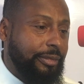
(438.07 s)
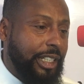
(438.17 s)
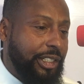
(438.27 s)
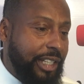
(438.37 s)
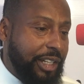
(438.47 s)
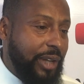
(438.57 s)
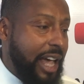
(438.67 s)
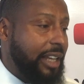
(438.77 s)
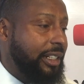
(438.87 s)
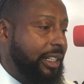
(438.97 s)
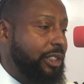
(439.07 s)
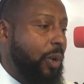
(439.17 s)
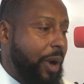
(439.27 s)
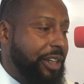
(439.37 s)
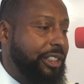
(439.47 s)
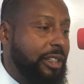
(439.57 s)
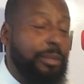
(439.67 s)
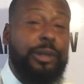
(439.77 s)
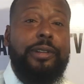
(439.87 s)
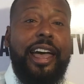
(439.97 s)
His sexuality is
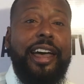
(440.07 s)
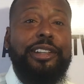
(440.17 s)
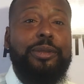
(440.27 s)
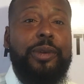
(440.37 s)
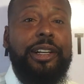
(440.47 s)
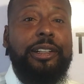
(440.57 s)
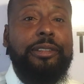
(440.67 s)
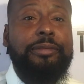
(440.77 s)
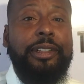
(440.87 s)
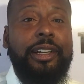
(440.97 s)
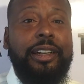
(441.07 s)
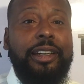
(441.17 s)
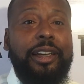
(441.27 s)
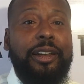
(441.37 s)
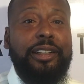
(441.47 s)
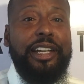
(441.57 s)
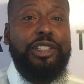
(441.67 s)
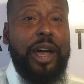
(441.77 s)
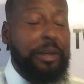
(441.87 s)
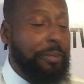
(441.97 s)
questionable as well. You know, they
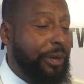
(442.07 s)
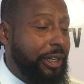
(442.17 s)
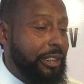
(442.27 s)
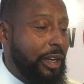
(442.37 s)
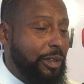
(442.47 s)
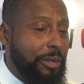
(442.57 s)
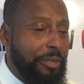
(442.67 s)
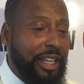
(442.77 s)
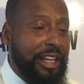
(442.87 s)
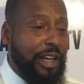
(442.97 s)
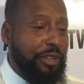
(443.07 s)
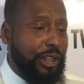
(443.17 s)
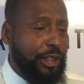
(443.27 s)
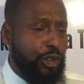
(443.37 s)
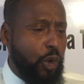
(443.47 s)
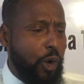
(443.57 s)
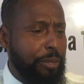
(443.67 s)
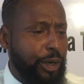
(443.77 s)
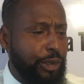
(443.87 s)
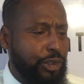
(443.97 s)
tried to put, you know, some things out there. This Cory
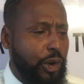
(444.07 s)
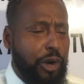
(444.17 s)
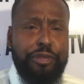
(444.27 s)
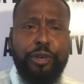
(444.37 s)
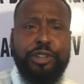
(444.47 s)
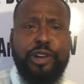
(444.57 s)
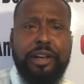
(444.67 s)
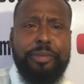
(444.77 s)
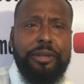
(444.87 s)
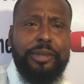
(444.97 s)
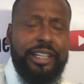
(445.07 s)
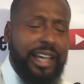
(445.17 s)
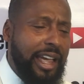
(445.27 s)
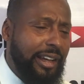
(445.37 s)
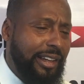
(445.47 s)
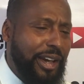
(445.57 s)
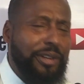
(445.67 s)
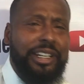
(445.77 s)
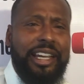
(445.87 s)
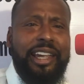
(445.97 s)
Booker's girlfriend tried to put him with
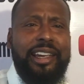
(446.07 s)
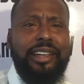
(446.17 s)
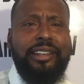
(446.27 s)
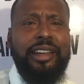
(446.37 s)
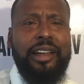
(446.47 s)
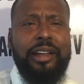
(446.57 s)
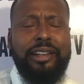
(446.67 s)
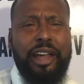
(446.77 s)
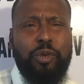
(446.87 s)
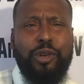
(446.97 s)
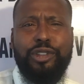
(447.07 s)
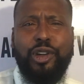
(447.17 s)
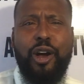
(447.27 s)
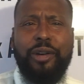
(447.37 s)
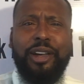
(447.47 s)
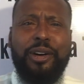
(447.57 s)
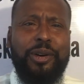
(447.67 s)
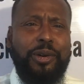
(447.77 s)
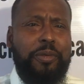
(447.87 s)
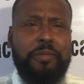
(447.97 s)
Gayle King and that
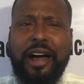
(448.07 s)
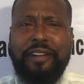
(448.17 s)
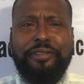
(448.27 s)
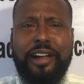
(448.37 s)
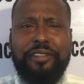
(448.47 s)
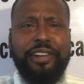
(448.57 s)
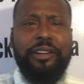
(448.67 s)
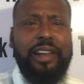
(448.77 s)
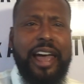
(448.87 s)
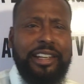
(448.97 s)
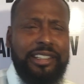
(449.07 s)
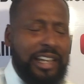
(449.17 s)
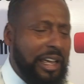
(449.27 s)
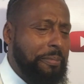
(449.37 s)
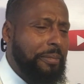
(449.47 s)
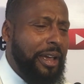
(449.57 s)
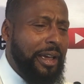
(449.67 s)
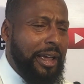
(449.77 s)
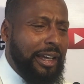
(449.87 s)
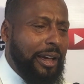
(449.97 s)
Rosario, I, forget her last name,
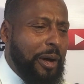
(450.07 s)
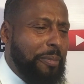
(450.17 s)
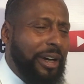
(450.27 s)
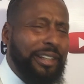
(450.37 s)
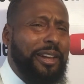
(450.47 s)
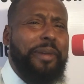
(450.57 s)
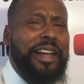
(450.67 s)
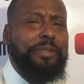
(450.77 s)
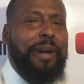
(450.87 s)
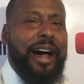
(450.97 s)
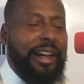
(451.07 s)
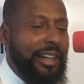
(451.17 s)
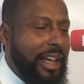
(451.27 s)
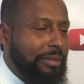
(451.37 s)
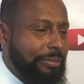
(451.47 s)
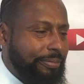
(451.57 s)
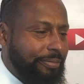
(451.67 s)
you know, but nobody's buying that.